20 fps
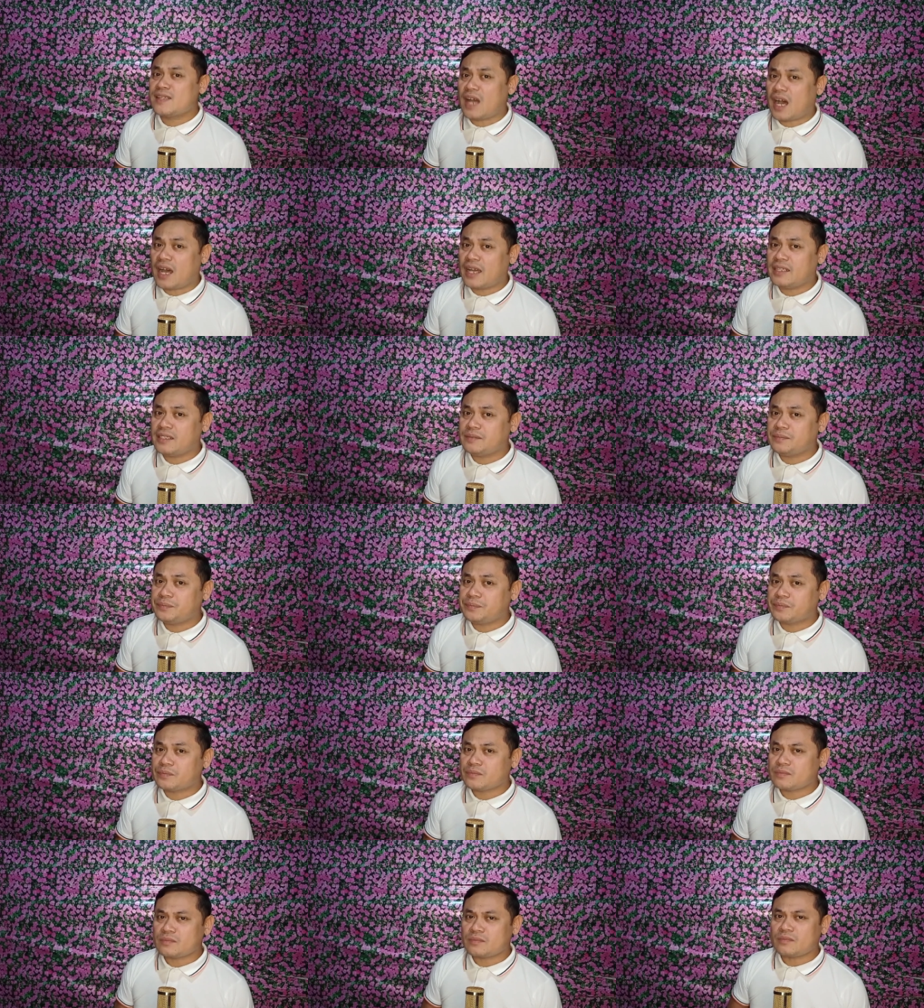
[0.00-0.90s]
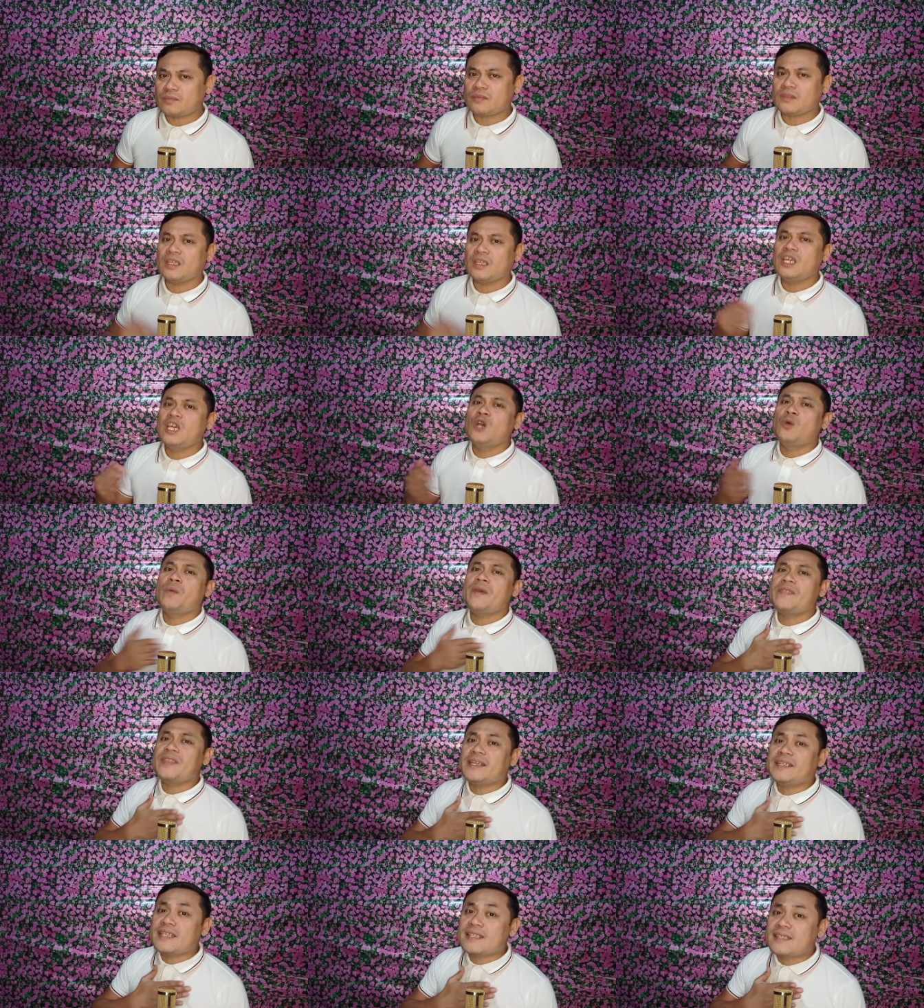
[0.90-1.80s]
is done
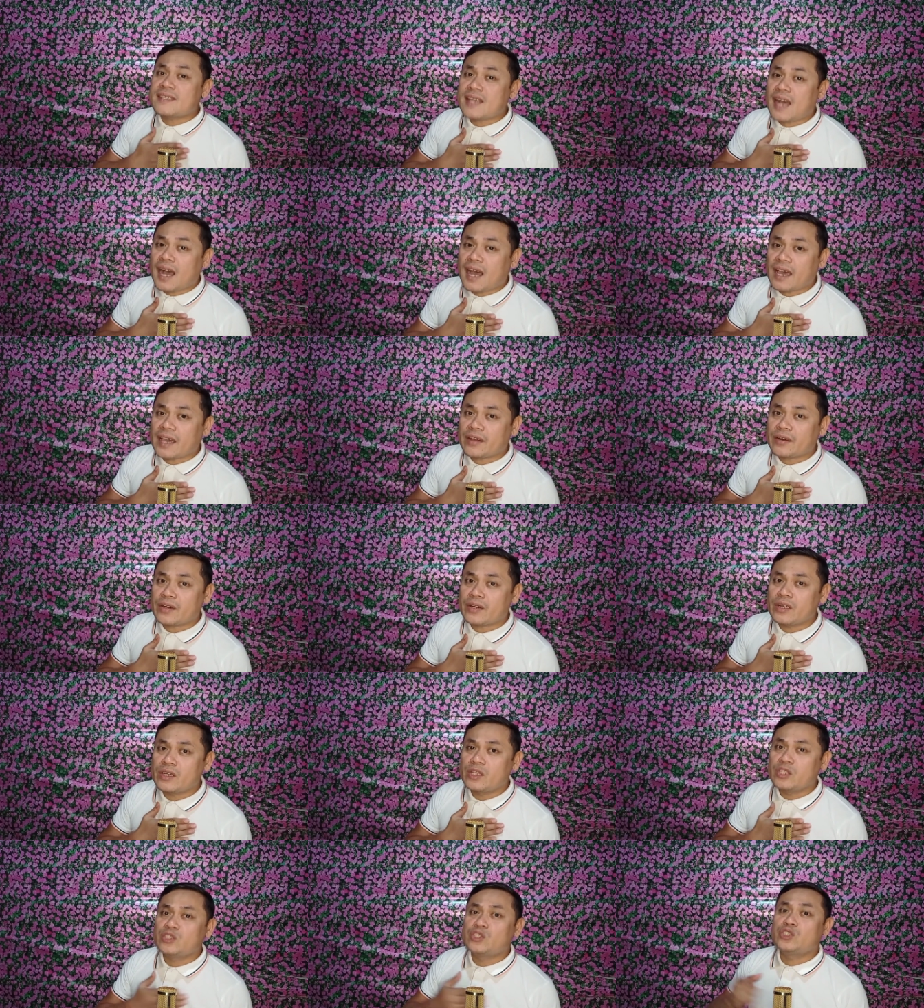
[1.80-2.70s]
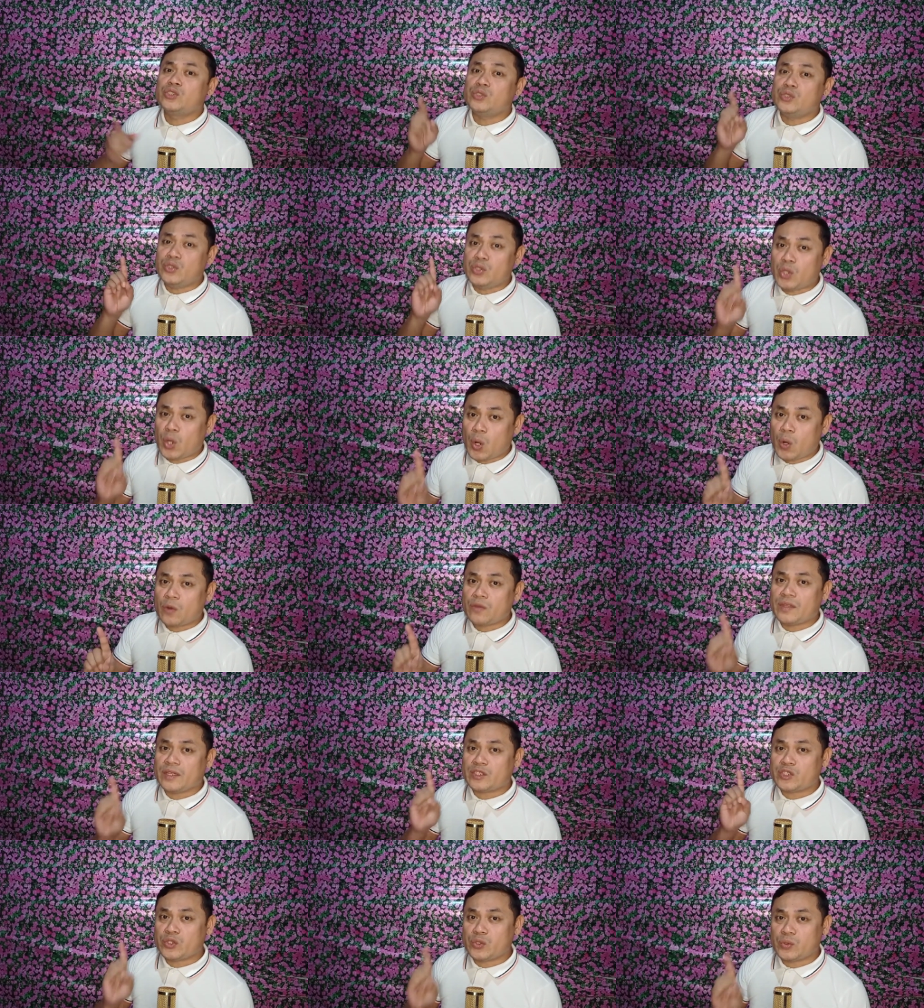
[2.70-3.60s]
with a desire to
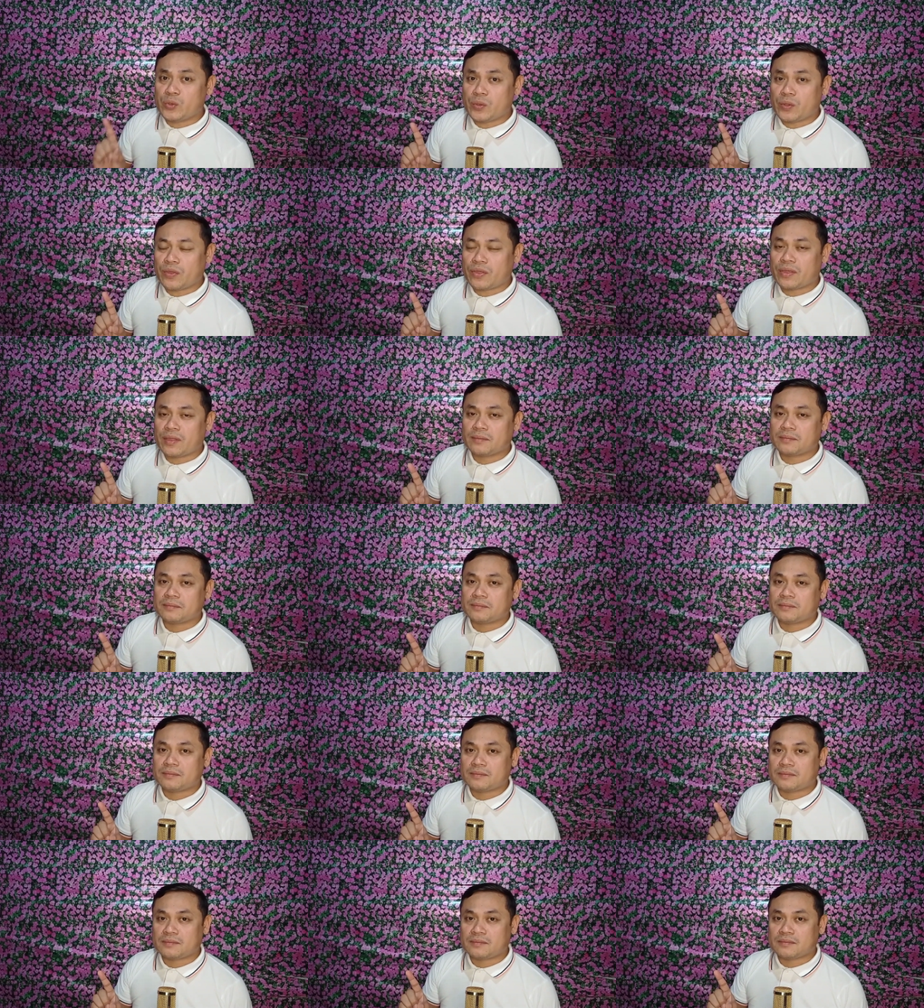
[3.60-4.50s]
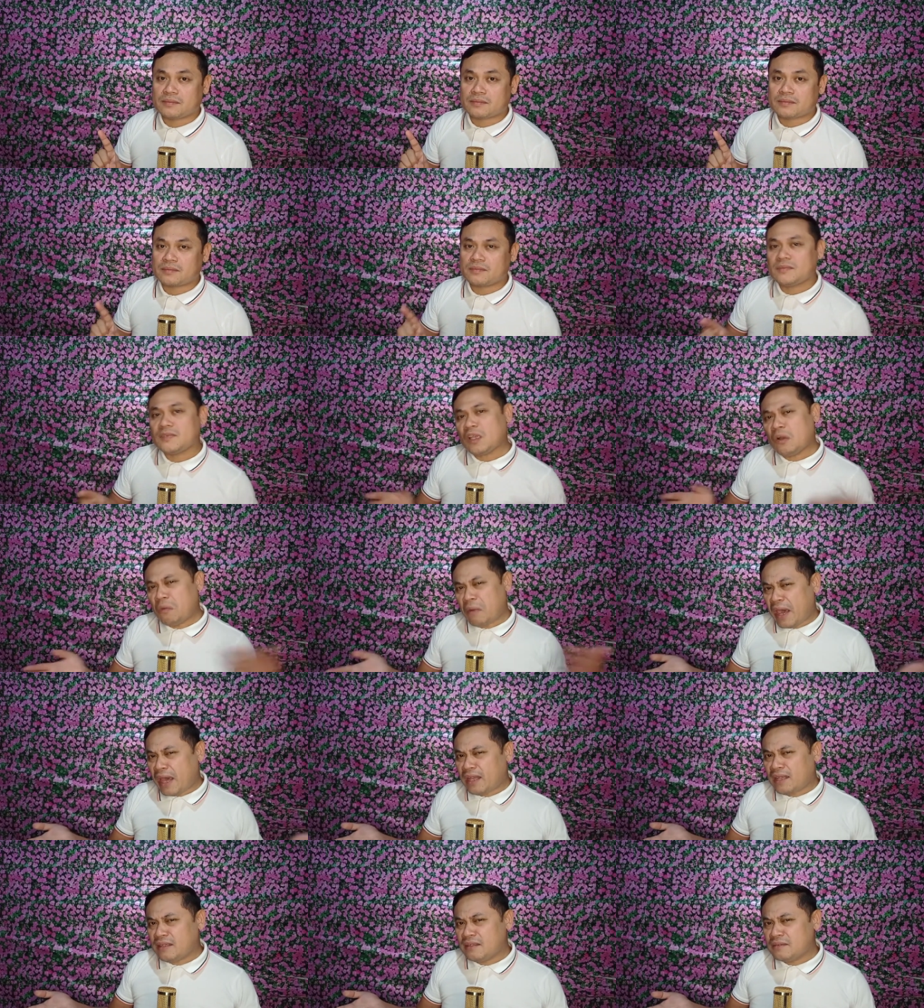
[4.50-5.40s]
know the truth.
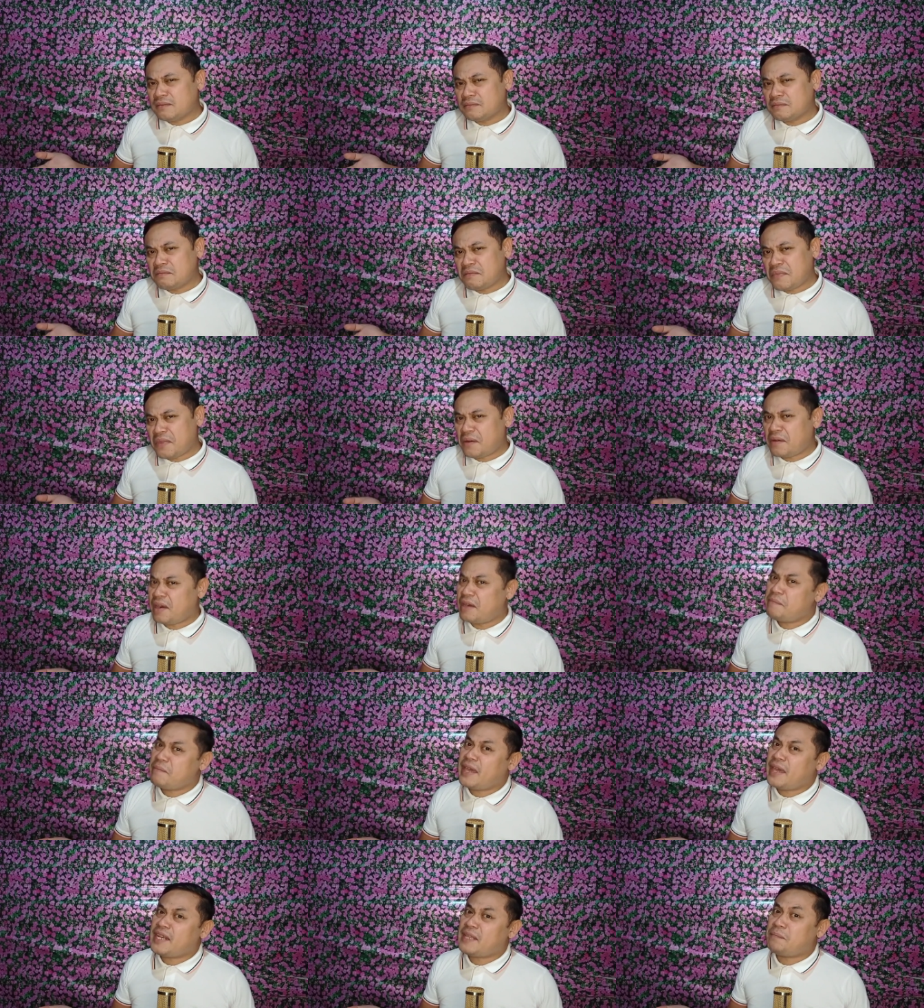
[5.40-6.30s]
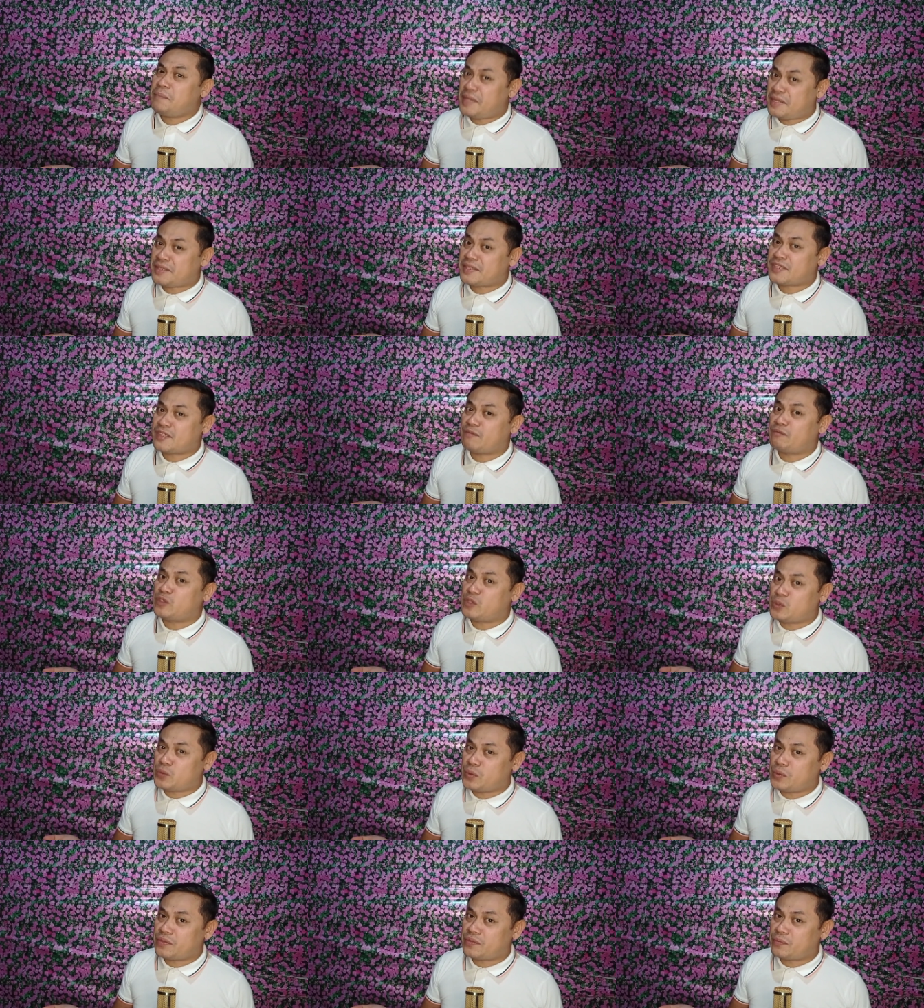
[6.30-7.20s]
Well, there are many pieces of
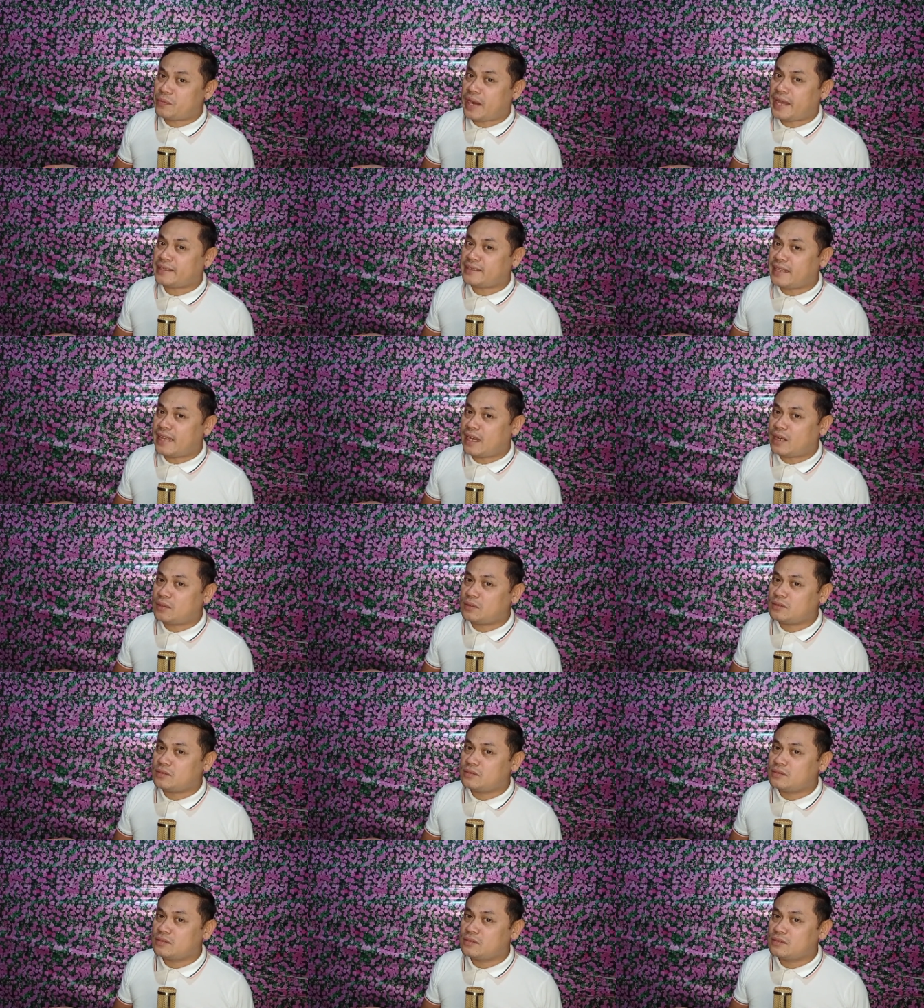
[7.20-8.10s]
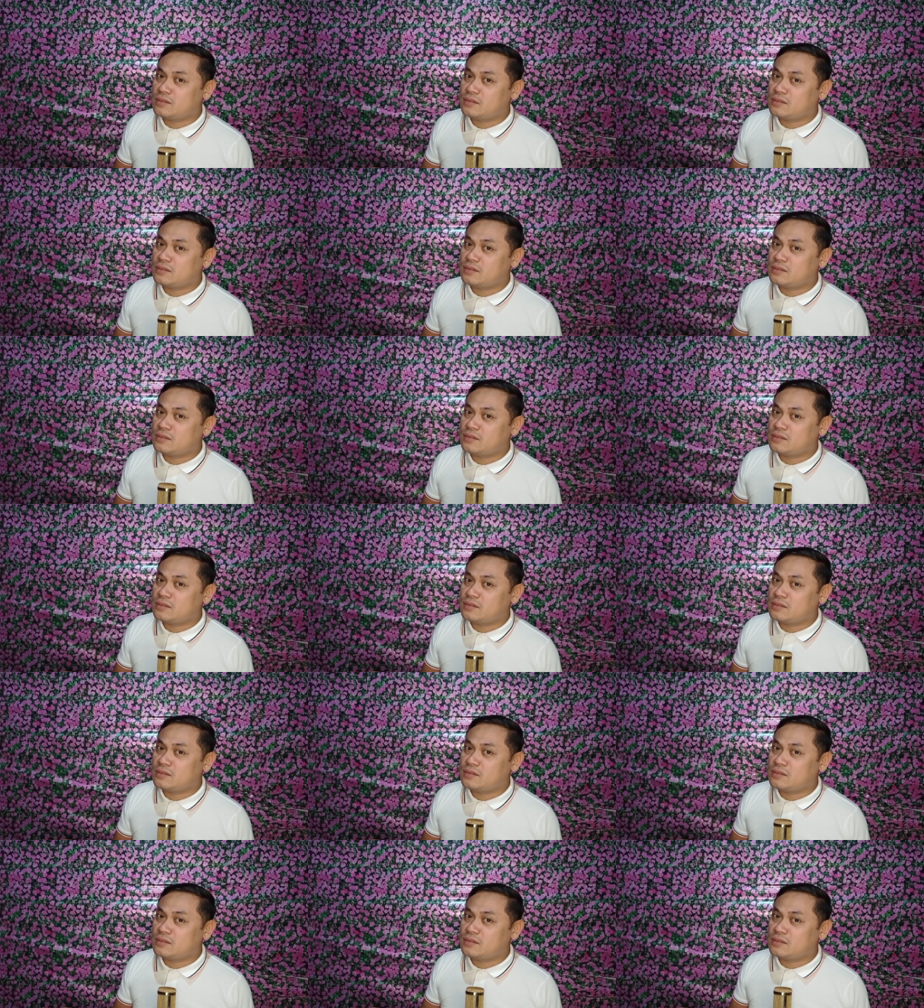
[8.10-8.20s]
truth right now,